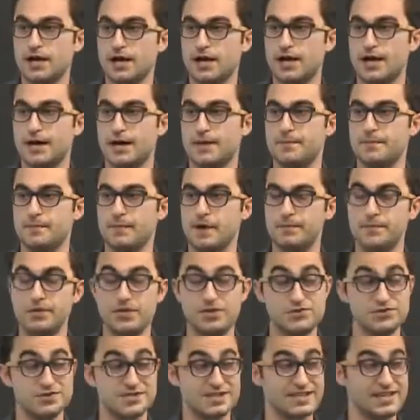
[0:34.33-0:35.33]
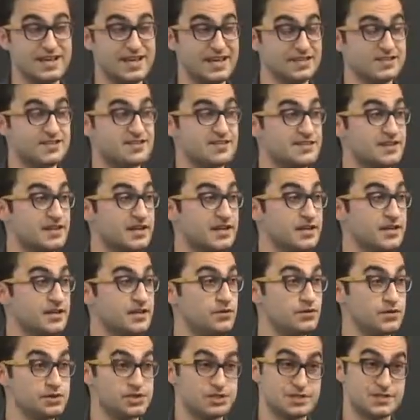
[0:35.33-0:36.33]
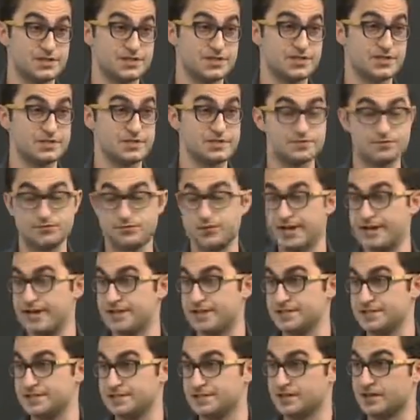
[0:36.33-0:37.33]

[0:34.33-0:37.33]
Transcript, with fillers: Um, I'm going to use a case study, which is Radius,